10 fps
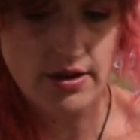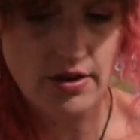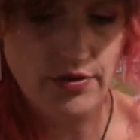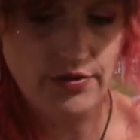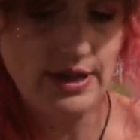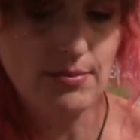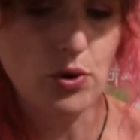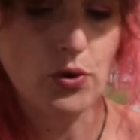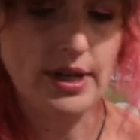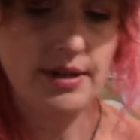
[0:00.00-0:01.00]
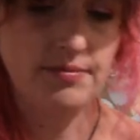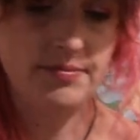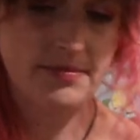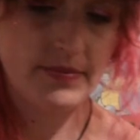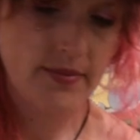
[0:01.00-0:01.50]
our flip coin
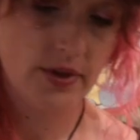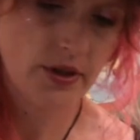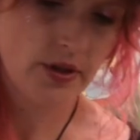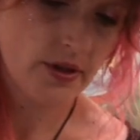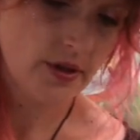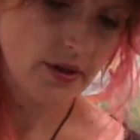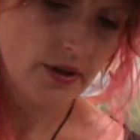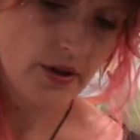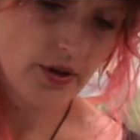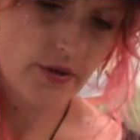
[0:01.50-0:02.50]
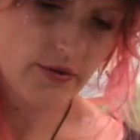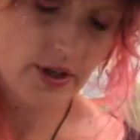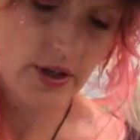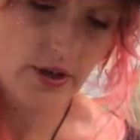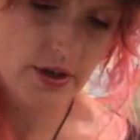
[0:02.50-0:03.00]
of
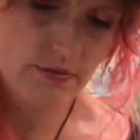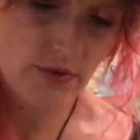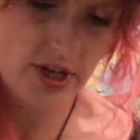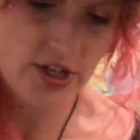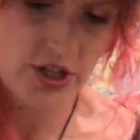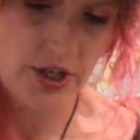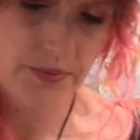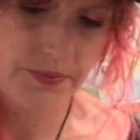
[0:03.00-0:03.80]
Alolan Raichu.